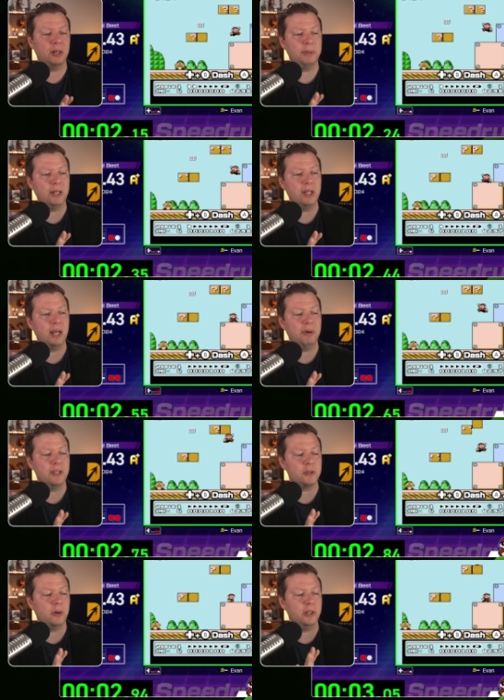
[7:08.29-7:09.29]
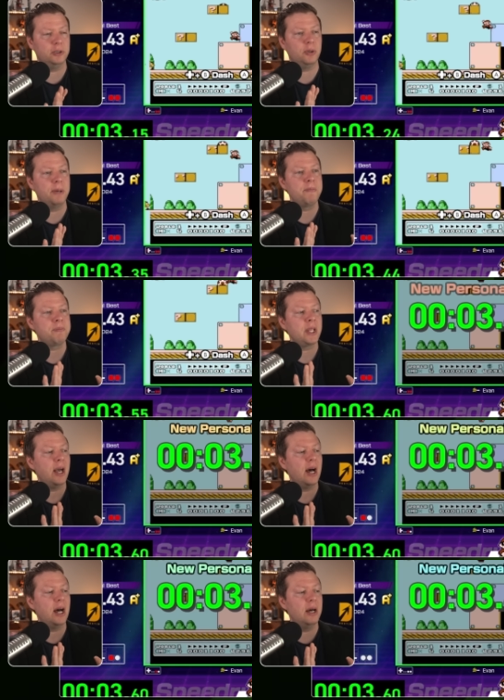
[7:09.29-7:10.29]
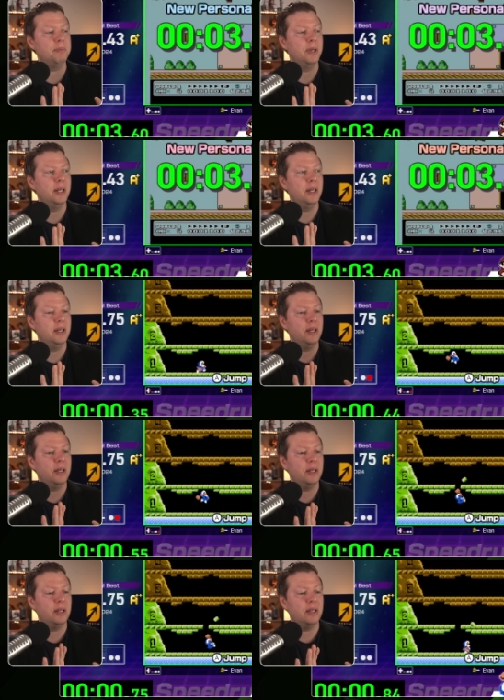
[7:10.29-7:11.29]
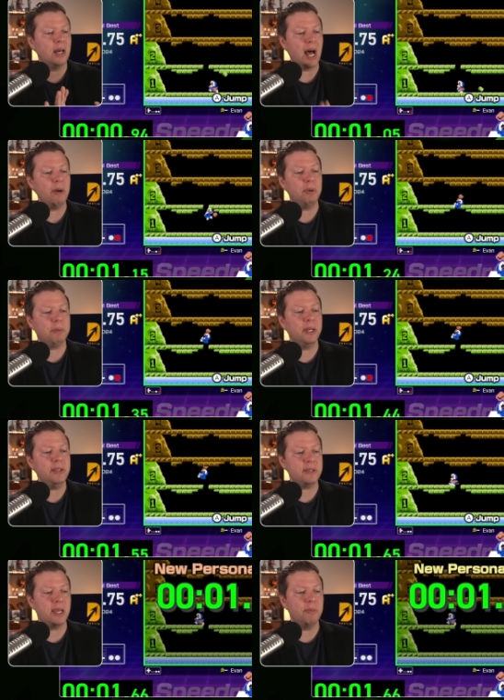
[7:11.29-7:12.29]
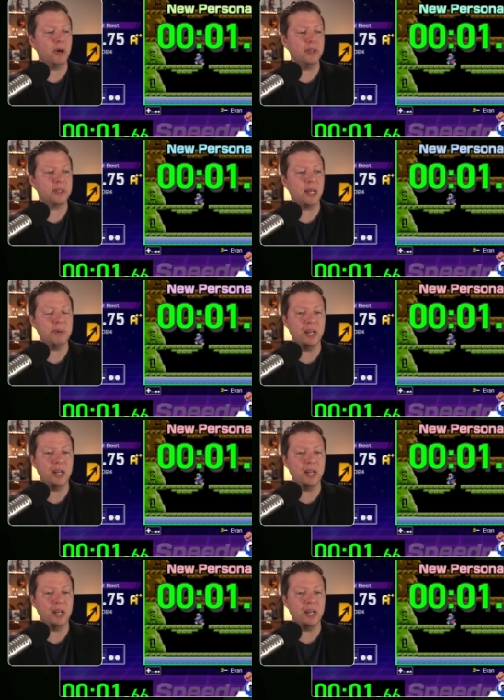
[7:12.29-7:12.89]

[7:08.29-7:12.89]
down. Anyway, that's a whole other story. Um I would play this game all the time, and